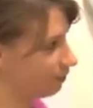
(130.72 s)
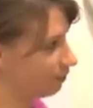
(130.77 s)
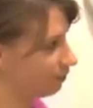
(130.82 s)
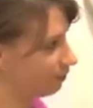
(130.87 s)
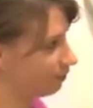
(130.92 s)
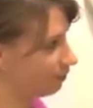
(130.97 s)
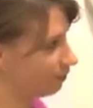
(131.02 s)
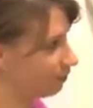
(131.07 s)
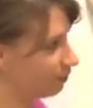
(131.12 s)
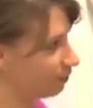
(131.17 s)

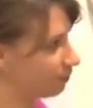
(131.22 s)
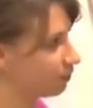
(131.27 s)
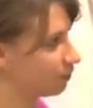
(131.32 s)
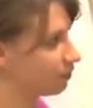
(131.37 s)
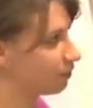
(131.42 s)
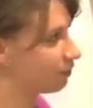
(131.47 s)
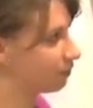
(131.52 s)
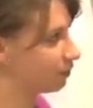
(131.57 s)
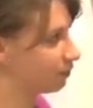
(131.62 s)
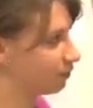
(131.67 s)

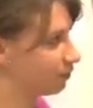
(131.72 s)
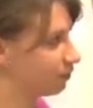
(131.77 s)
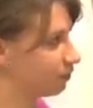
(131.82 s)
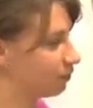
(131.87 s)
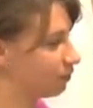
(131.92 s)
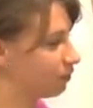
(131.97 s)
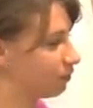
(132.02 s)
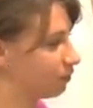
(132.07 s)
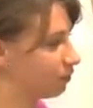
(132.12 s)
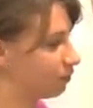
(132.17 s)

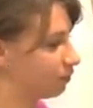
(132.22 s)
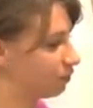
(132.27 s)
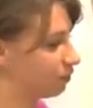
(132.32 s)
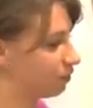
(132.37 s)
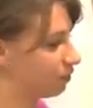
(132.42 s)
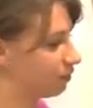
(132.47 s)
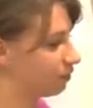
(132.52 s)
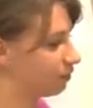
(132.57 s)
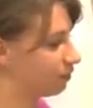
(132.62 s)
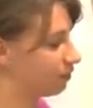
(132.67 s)

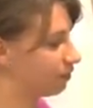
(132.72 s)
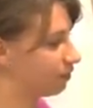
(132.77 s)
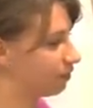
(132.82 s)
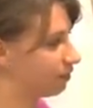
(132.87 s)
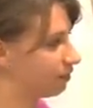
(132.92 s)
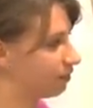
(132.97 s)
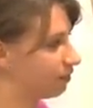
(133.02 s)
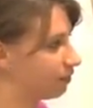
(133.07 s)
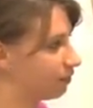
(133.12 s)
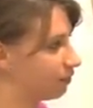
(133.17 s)

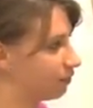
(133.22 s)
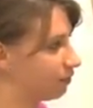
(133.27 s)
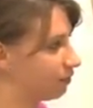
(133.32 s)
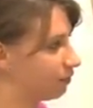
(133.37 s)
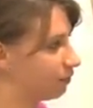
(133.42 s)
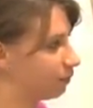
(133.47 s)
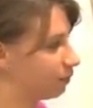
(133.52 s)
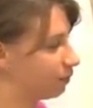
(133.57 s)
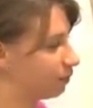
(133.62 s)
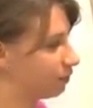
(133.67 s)

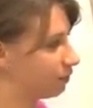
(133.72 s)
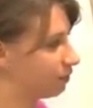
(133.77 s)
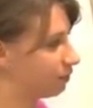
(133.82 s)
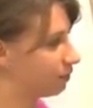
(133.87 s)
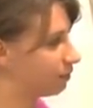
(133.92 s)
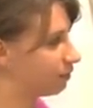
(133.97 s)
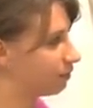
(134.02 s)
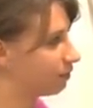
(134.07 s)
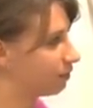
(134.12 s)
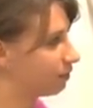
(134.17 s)

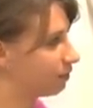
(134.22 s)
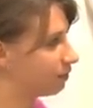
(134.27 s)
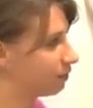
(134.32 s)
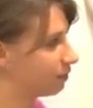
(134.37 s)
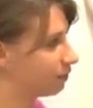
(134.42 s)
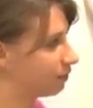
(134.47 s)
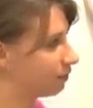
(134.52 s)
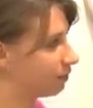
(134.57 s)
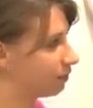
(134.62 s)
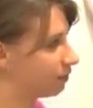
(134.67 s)

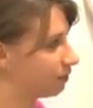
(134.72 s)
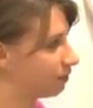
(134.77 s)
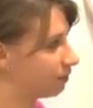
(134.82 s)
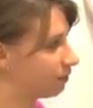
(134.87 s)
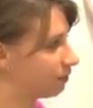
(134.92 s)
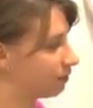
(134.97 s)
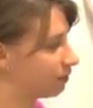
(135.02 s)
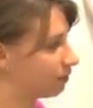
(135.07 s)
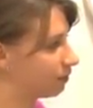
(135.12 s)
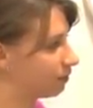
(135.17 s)

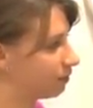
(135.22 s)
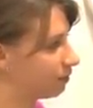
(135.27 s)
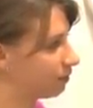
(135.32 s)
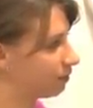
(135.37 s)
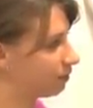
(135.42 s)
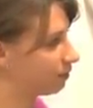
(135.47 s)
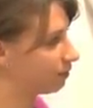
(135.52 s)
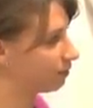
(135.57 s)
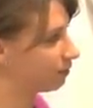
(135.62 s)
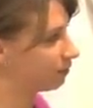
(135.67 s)

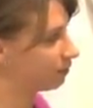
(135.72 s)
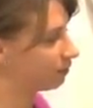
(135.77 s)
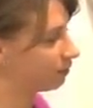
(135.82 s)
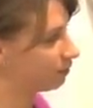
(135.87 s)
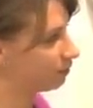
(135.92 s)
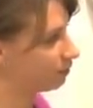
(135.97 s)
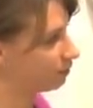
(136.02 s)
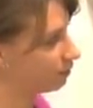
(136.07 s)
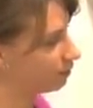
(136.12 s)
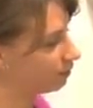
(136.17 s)

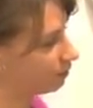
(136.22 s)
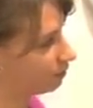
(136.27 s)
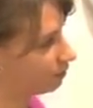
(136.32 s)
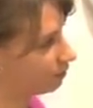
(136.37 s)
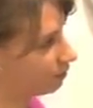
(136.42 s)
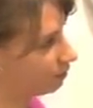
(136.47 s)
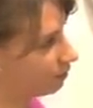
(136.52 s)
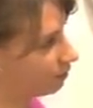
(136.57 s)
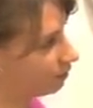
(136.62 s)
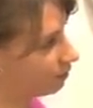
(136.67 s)
The person shown says nothing.